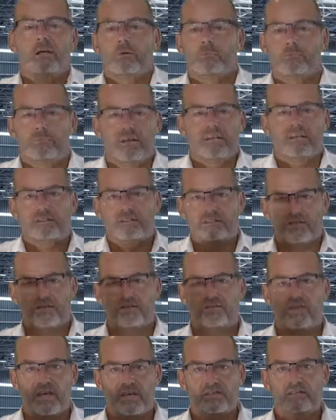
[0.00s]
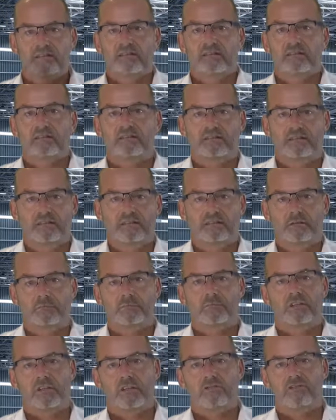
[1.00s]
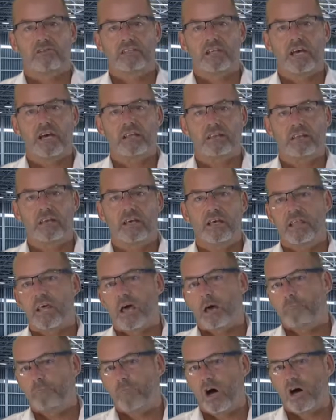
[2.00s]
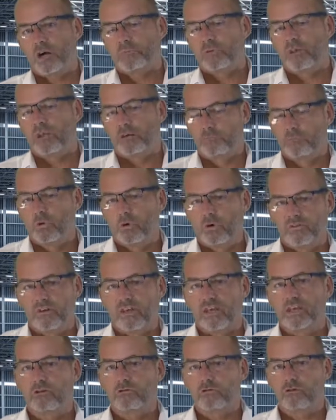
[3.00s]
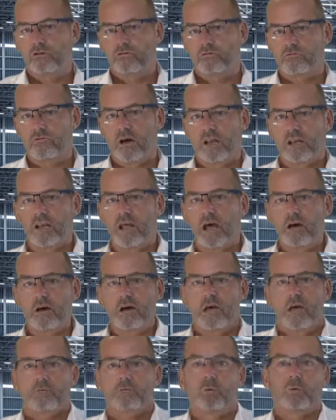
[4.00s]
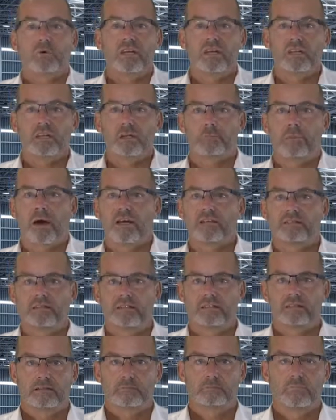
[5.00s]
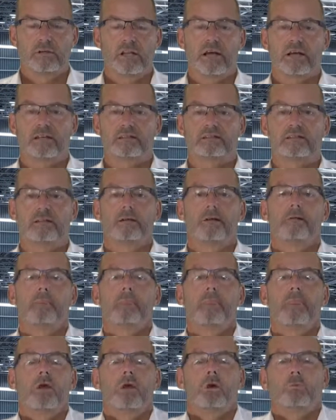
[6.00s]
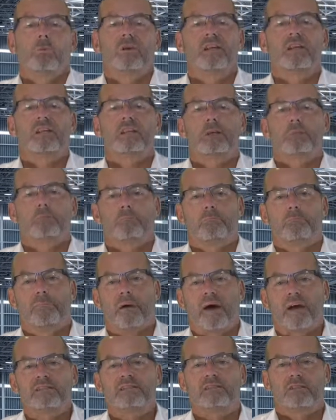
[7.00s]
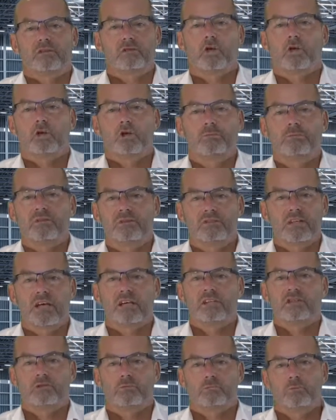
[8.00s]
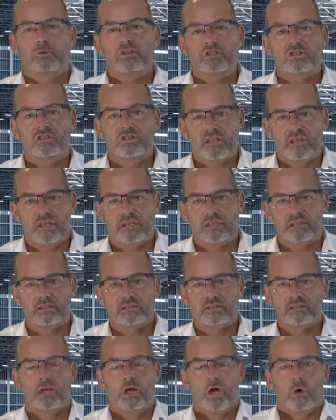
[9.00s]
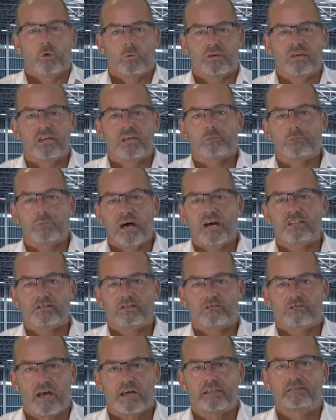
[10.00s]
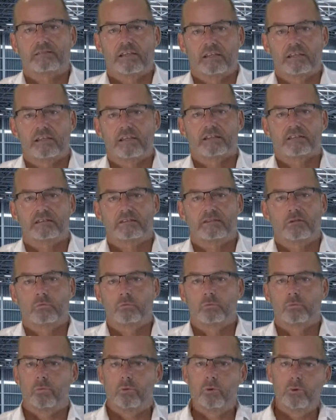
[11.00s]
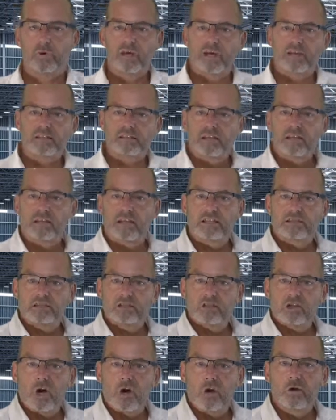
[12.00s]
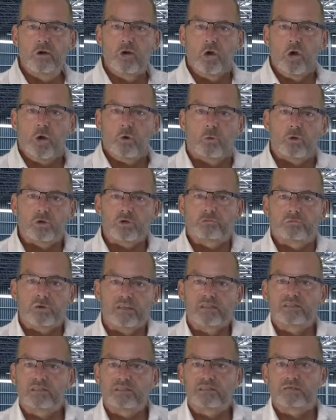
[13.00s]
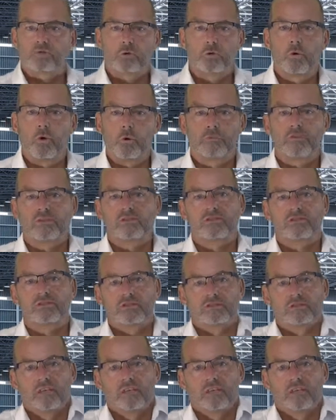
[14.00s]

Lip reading: biggest, fanciest system that there is out there. That might be a more of a hindrance right now, but we need the basics in place. We need the basic documentation, which is we need a master asset list. We actually need to know which pieces of equipment